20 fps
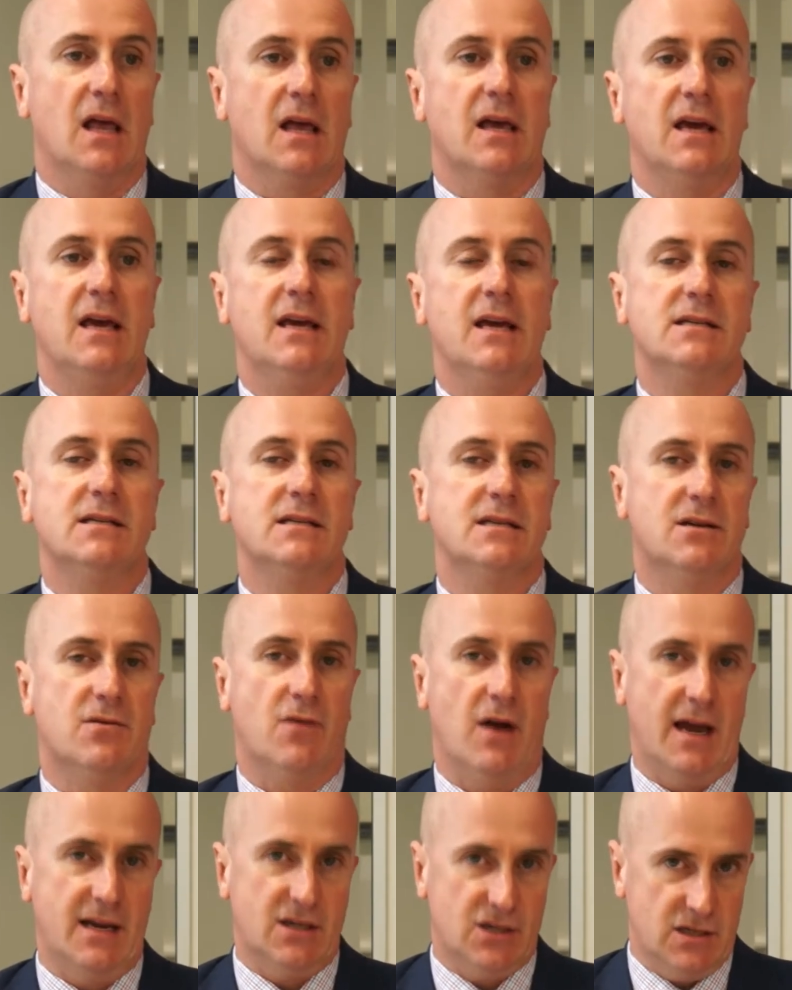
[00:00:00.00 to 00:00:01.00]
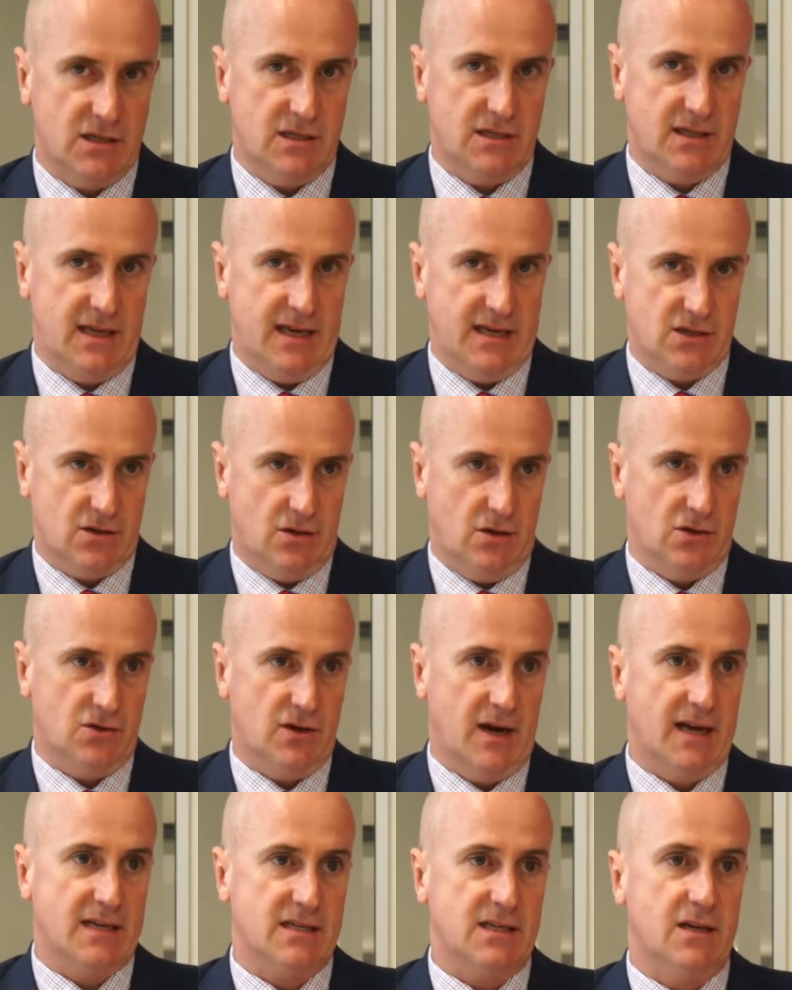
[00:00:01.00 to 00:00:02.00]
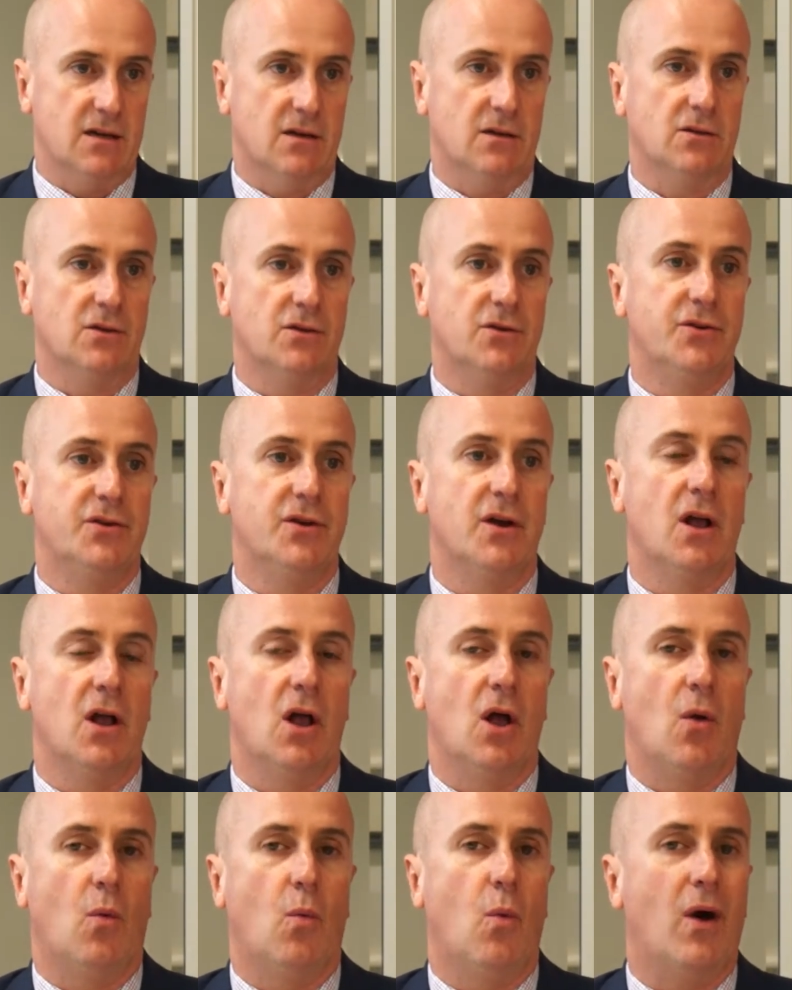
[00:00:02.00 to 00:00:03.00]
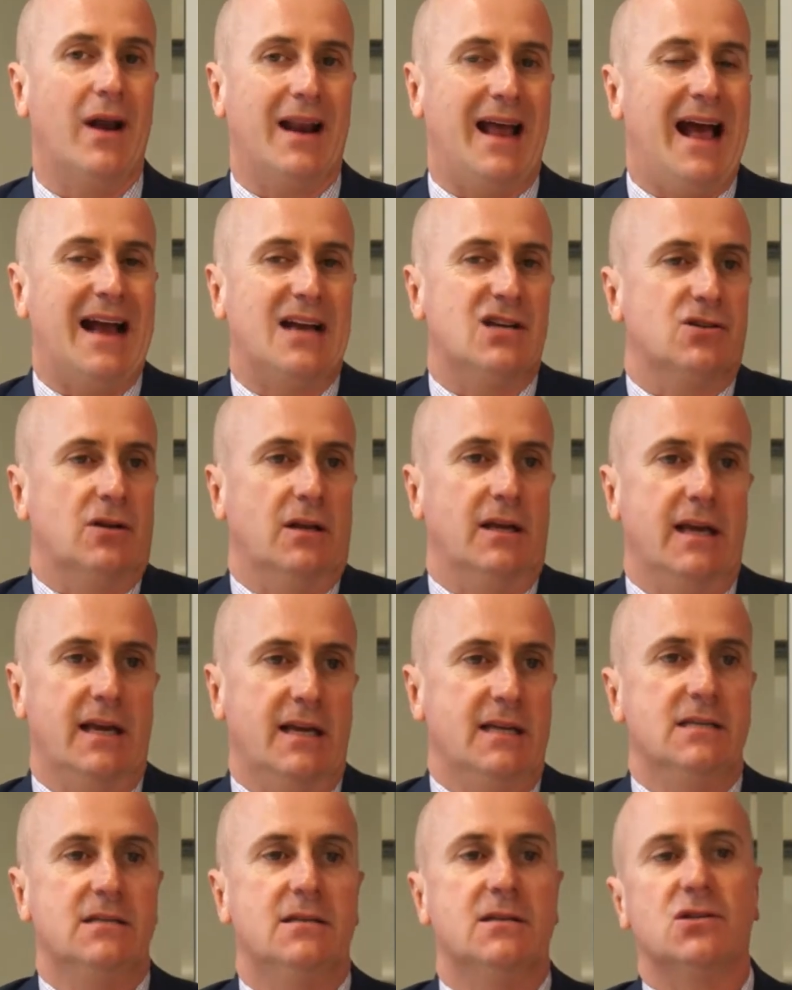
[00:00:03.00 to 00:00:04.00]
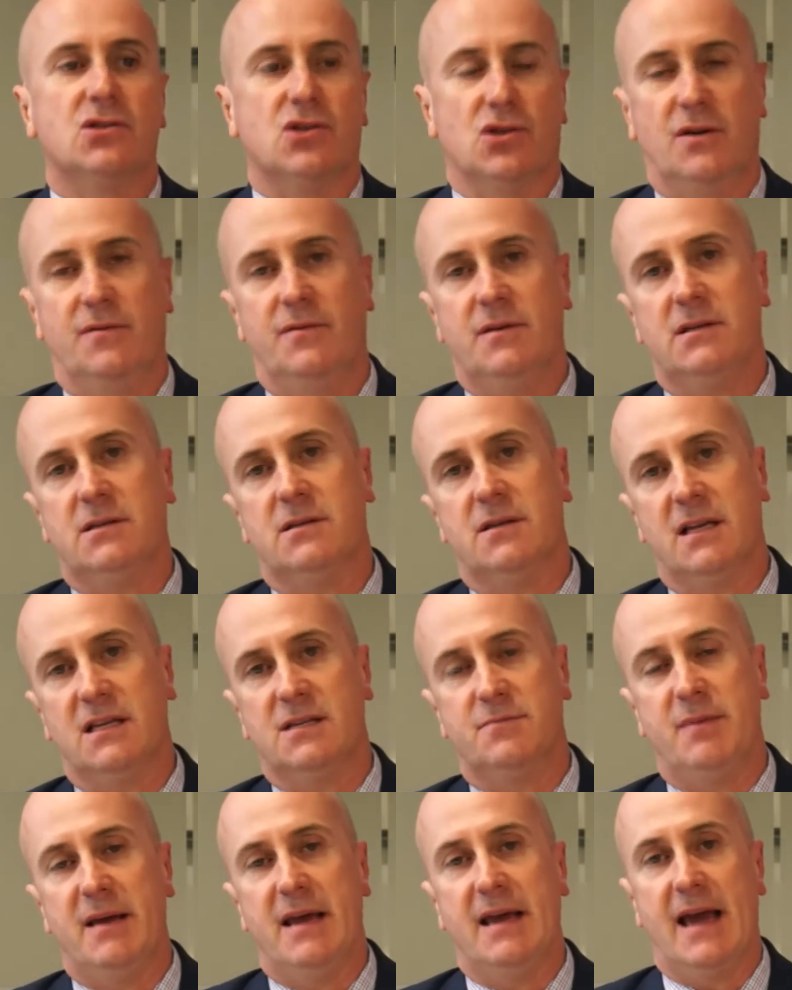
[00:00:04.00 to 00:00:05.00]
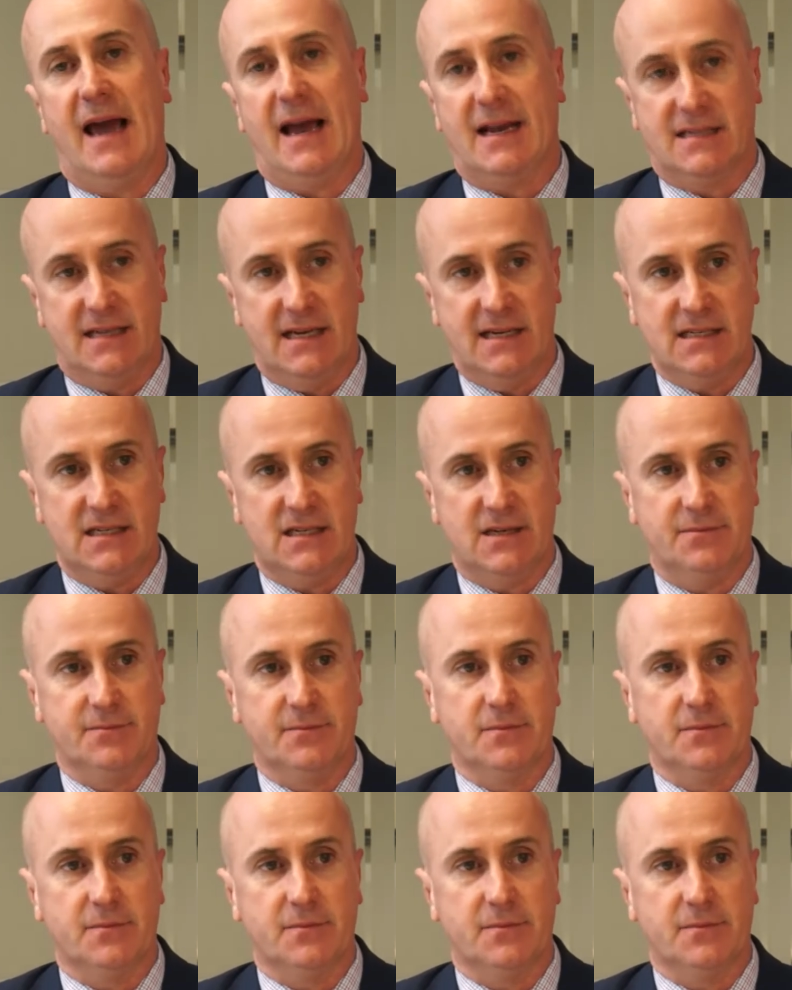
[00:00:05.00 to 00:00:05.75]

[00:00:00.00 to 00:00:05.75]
Key considerations in these contracts include what actually is the service that is being accessed,